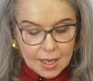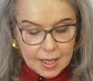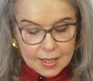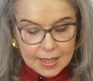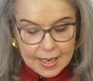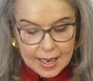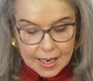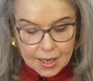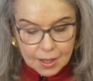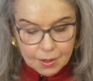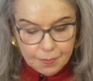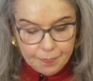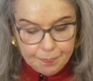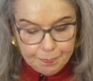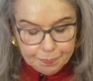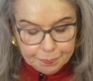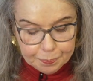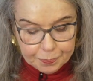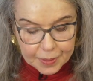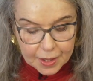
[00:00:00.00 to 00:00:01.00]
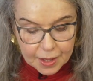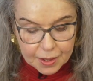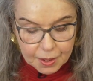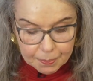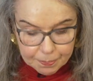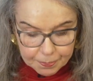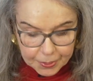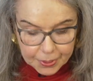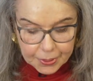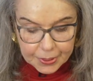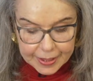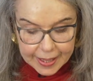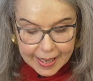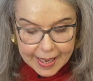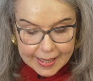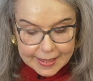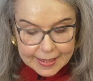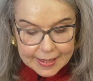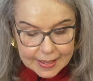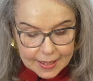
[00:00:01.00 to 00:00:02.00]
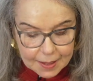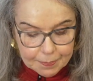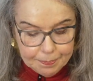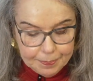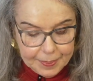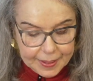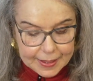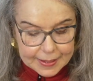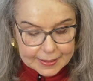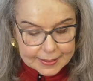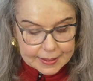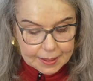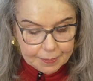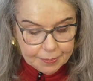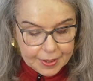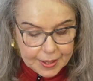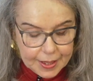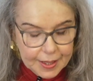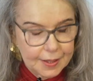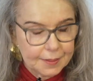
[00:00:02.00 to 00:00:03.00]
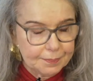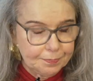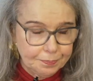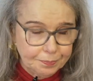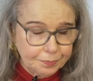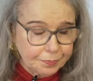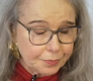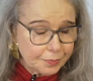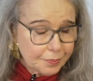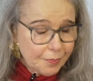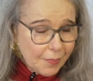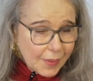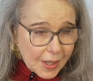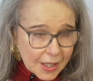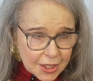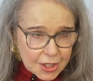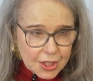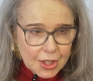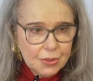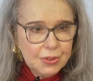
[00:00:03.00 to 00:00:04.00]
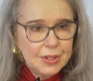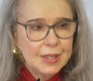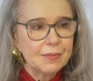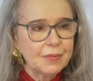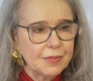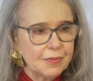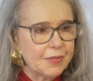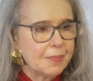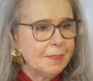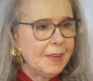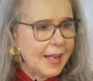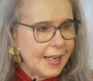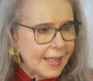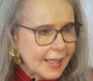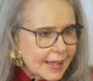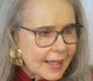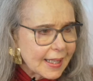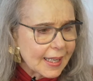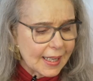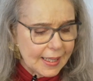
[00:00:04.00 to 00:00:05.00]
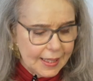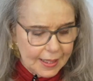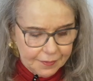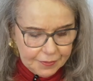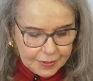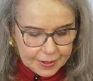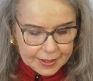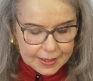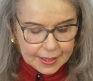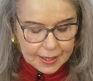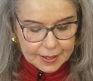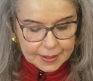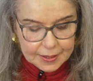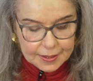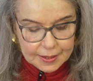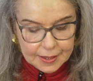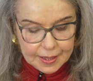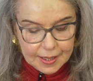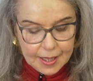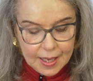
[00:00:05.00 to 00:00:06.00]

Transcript: Now, the book ended up being something so different from anything I'd ever done.